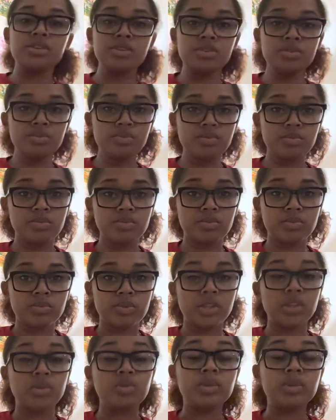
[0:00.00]
you,
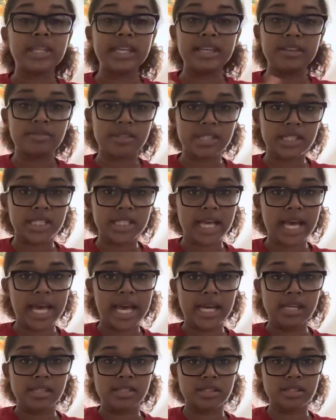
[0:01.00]
you leave his
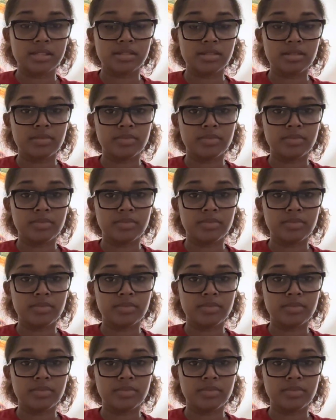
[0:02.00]
ass.